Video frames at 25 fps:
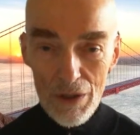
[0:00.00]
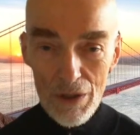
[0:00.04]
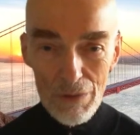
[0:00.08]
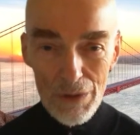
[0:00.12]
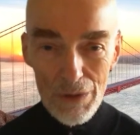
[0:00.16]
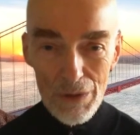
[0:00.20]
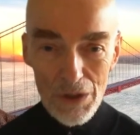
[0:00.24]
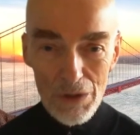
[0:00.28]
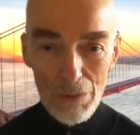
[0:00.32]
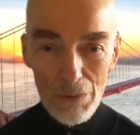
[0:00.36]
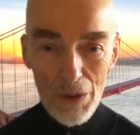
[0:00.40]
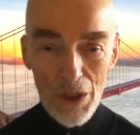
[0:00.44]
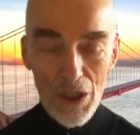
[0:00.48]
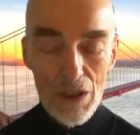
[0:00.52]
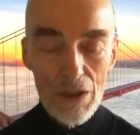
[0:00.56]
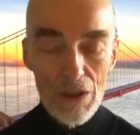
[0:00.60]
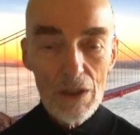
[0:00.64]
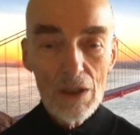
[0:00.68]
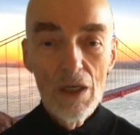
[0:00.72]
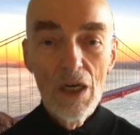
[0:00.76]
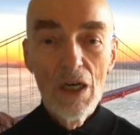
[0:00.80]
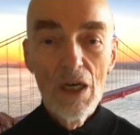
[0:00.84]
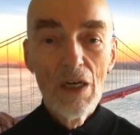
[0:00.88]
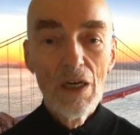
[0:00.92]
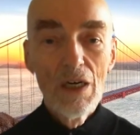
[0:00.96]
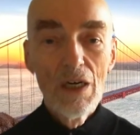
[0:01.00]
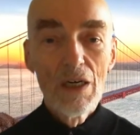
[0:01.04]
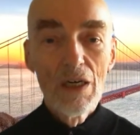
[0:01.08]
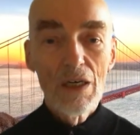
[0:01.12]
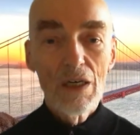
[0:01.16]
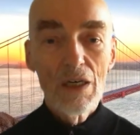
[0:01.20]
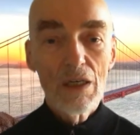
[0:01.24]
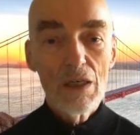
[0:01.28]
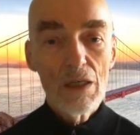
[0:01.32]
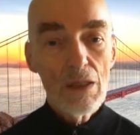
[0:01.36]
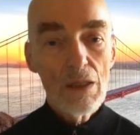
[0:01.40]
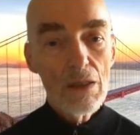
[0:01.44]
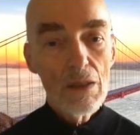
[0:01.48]
of as a mailer,
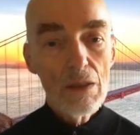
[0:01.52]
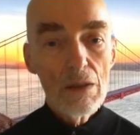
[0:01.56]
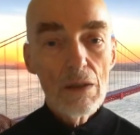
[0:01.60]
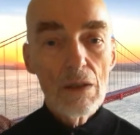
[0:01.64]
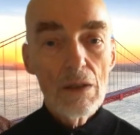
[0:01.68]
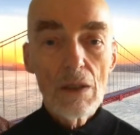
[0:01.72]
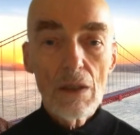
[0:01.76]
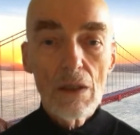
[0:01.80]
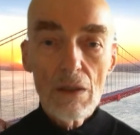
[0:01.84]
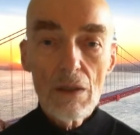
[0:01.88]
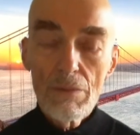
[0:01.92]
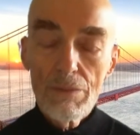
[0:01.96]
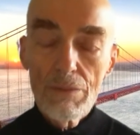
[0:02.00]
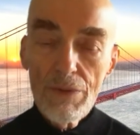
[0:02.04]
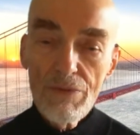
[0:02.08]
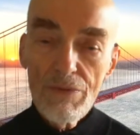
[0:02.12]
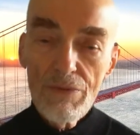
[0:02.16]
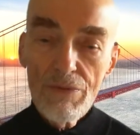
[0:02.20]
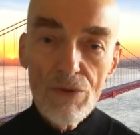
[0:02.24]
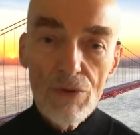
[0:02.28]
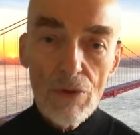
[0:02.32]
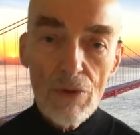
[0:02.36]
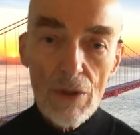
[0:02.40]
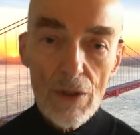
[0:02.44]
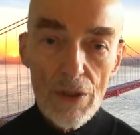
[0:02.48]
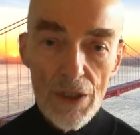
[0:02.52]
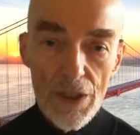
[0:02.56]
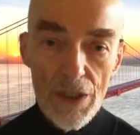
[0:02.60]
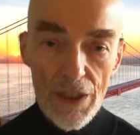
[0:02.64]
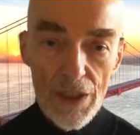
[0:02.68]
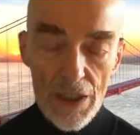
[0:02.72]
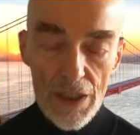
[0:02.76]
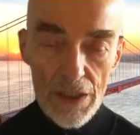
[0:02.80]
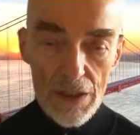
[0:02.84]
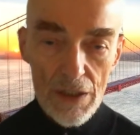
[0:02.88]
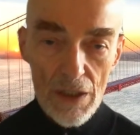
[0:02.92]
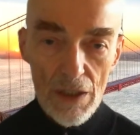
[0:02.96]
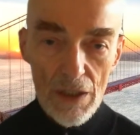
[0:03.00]
before he
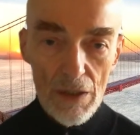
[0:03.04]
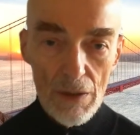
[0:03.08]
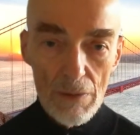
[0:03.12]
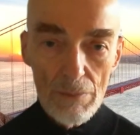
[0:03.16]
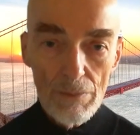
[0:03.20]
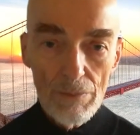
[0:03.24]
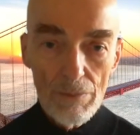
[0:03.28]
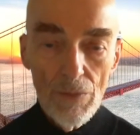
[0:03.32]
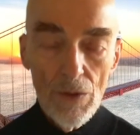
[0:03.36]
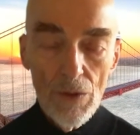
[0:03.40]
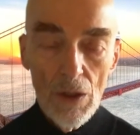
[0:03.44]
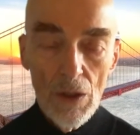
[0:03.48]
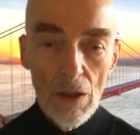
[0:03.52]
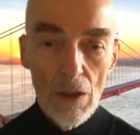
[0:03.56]
had come